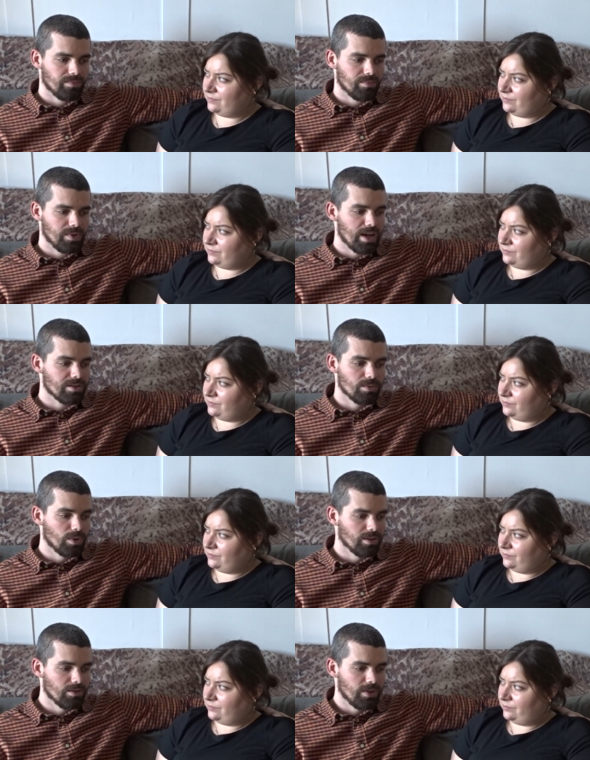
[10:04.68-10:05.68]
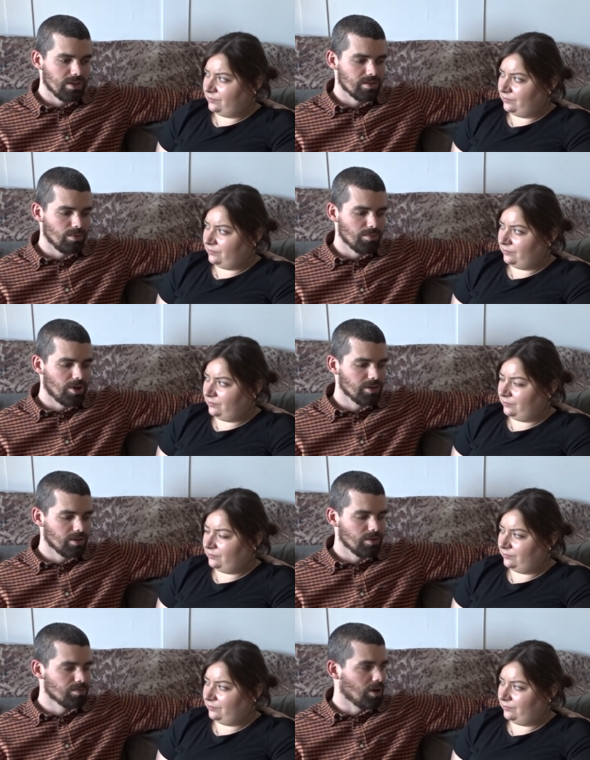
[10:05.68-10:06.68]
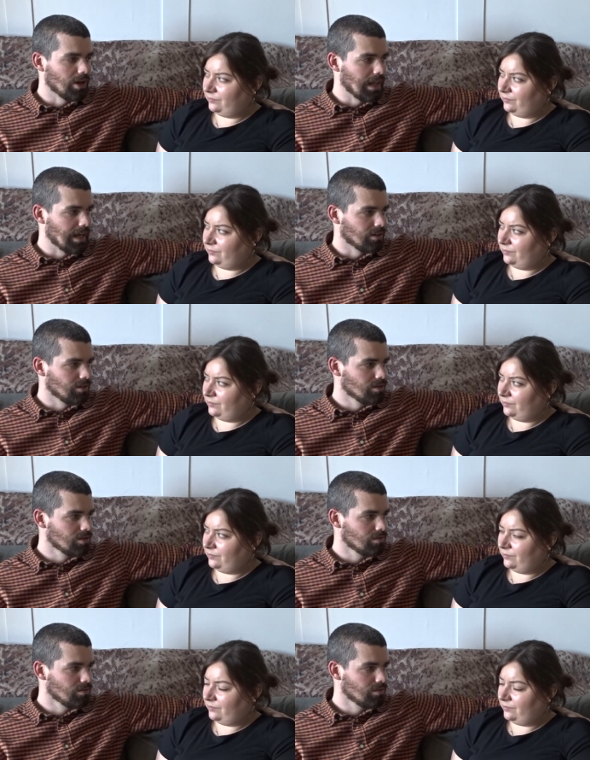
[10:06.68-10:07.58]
Speaker 1: yeah, so one of the things that we might do is buy land